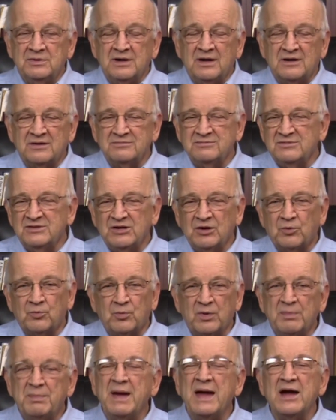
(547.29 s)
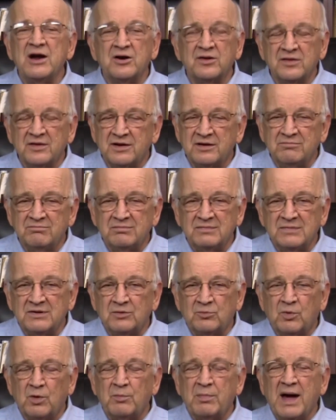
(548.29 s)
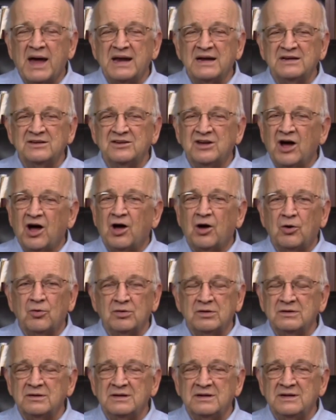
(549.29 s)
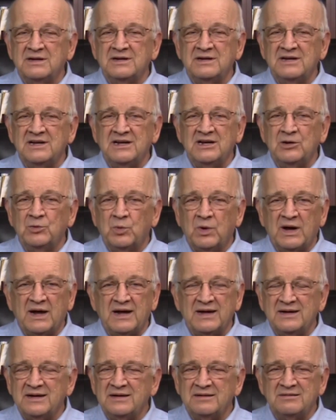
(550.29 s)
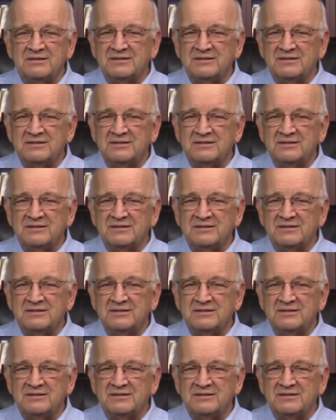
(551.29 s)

repair the robotic dog in any way.